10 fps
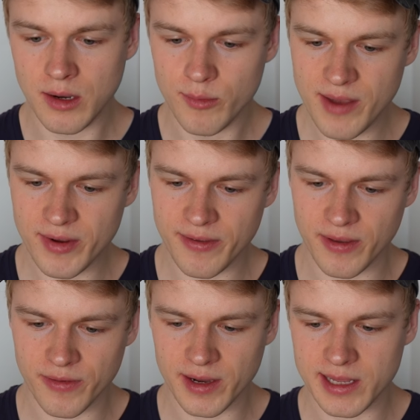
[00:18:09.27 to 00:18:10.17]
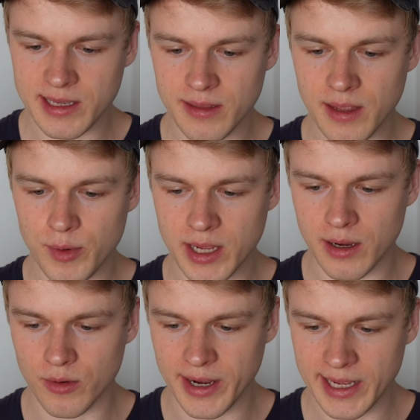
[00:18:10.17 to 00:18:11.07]
We have an assistant ID that we
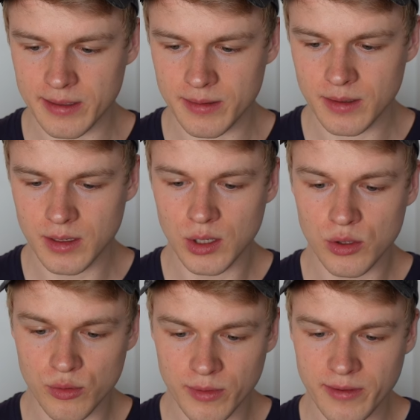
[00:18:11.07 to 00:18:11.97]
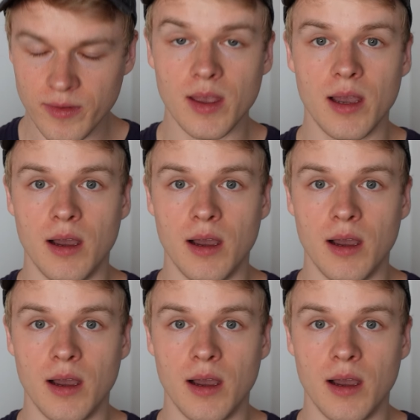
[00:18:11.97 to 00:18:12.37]
can connect to this